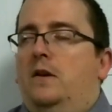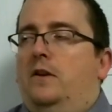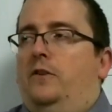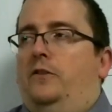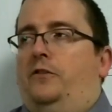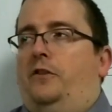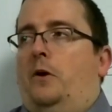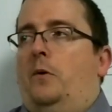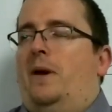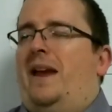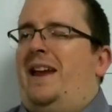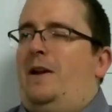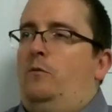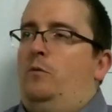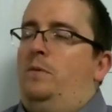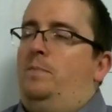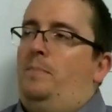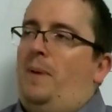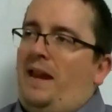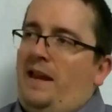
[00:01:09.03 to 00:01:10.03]
So it
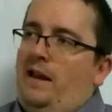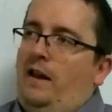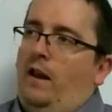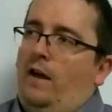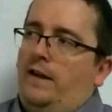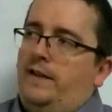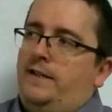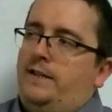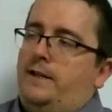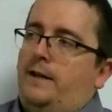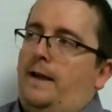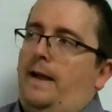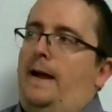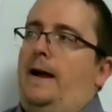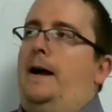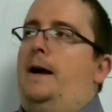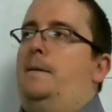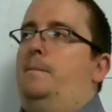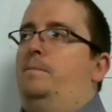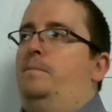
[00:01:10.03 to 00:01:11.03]
would be like
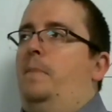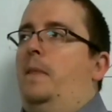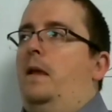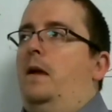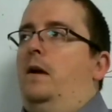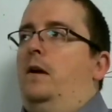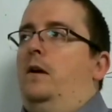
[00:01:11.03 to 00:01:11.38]
um,